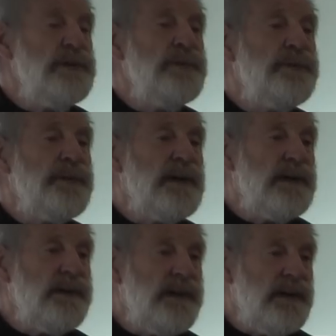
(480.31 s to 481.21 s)
You
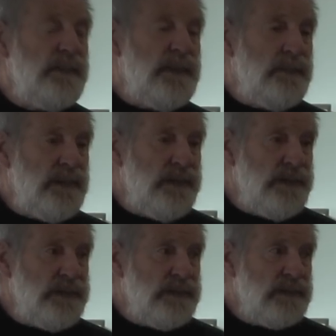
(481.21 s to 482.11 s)
find their
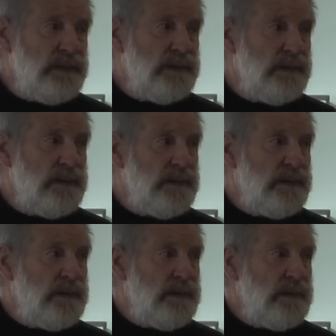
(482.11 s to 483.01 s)
members
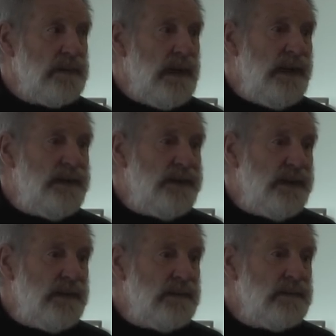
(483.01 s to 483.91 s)

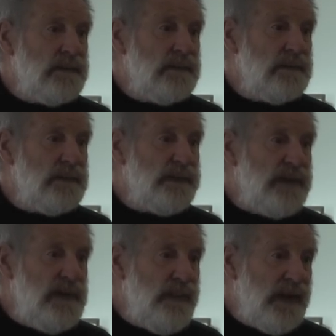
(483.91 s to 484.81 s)
editing
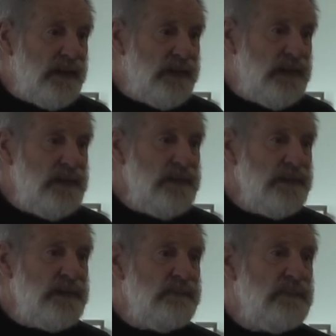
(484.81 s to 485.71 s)
ski
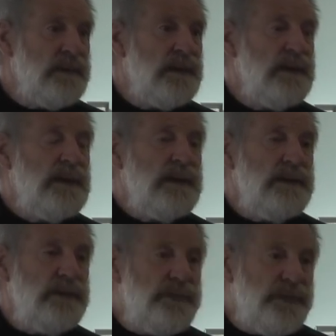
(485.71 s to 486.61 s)
magazines.
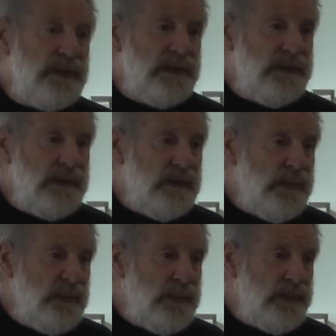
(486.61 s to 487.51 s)
You find their
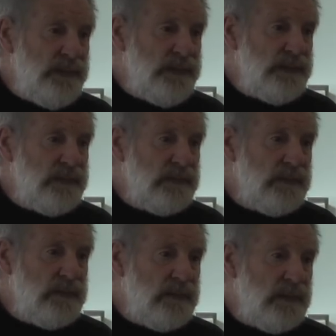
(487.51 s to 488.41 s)
members
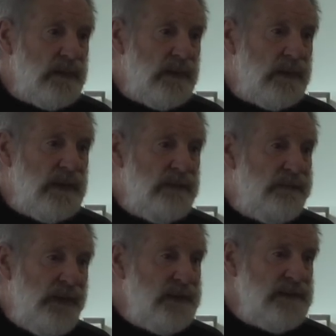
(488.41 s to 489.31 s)
uh,
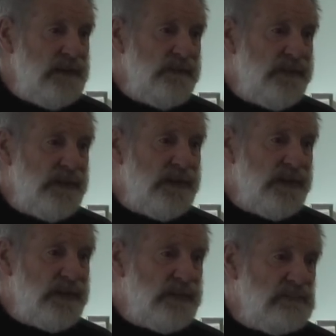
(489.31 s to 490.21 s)
inventing
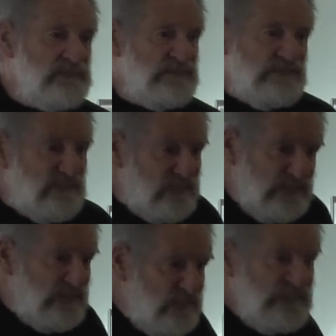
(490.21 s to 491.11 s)
various
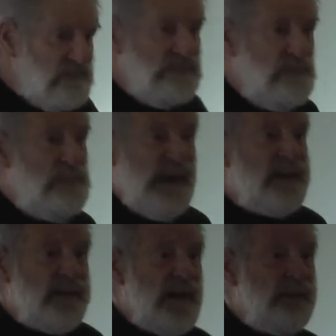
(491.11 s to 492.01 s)

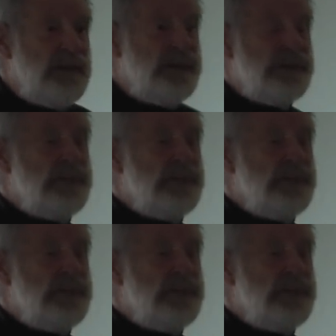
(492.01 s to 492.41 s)
bits having to